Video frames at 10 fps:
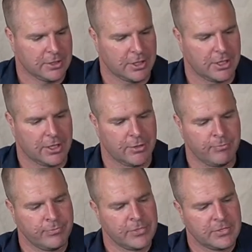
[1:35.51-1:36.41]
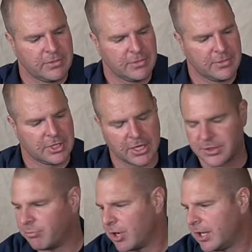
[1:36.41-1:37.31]
get
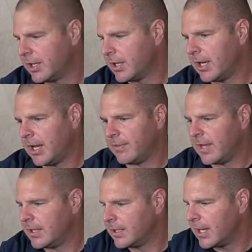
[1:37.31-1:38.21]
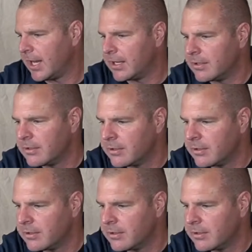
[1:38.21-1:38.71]
the brake and then get